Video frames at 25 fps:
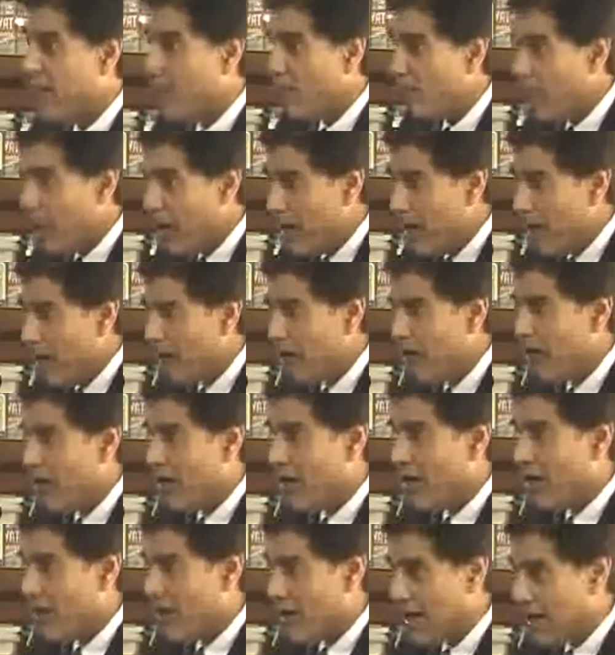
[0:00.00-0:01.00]
pay
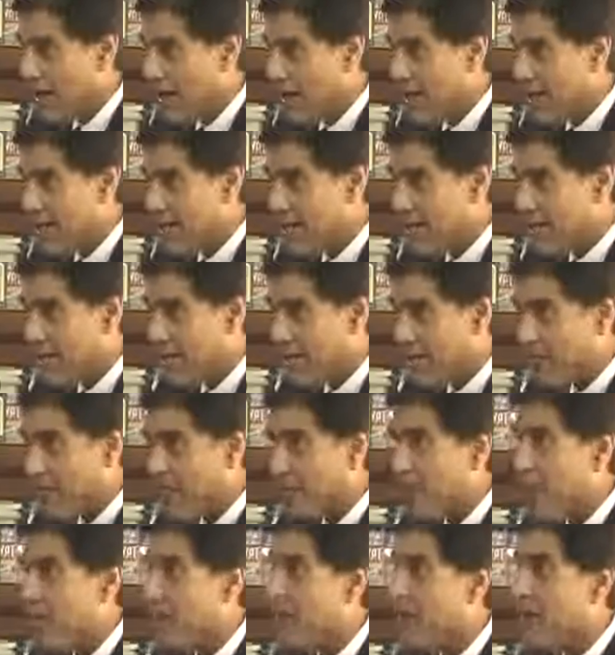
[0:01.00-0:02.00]
your tax
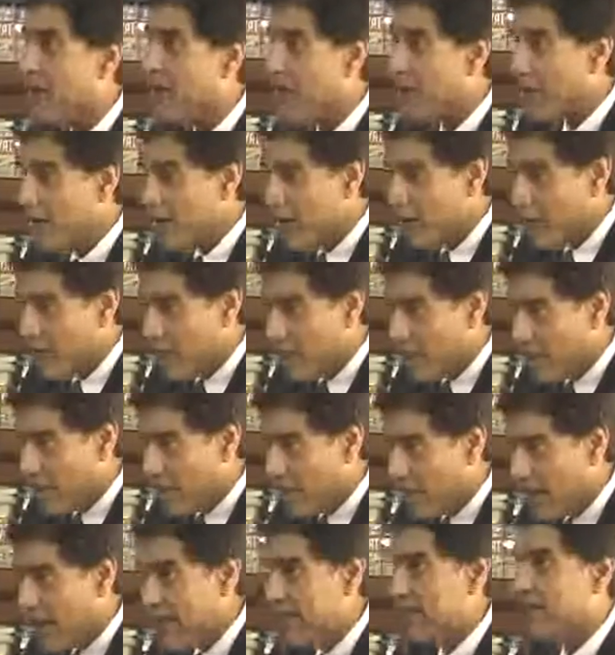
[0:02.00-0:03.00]
in your
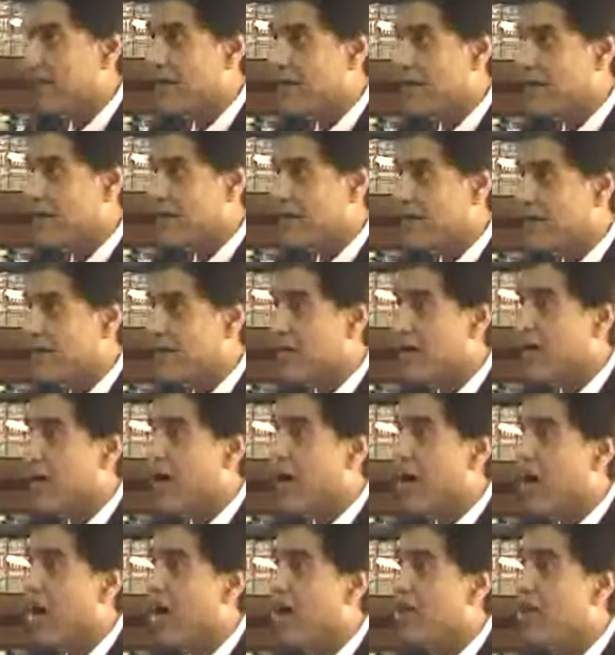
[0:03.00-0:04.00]
revised returns
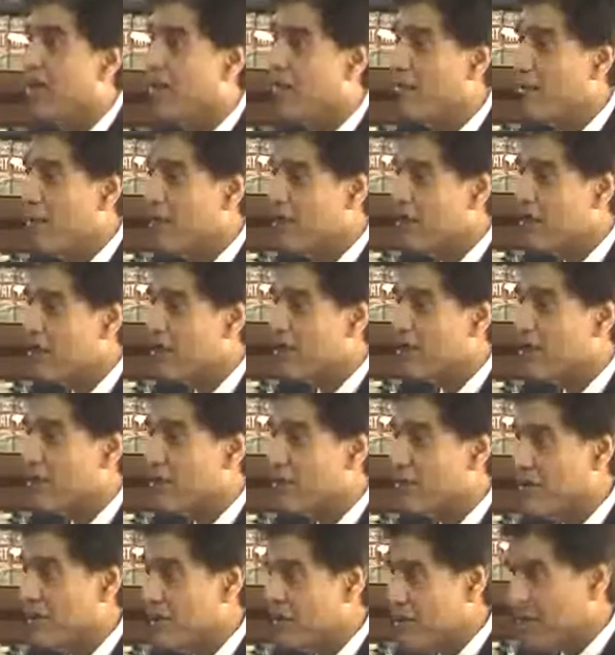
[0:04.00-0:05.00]
on the basis
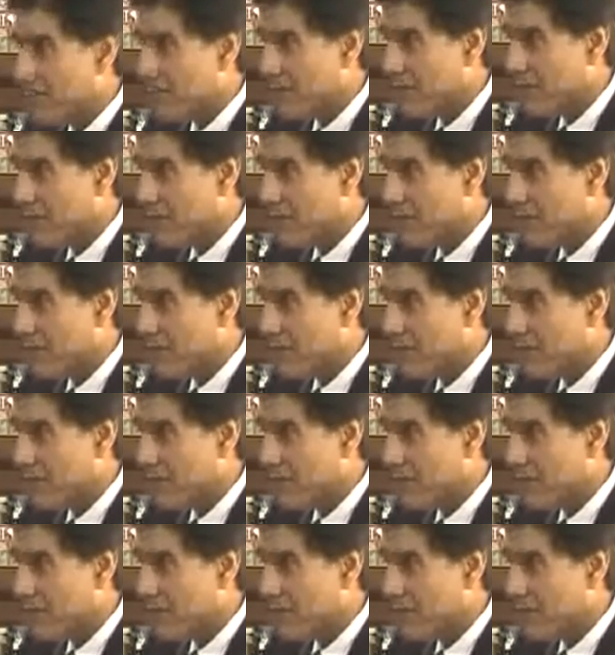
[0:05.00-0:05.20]
of this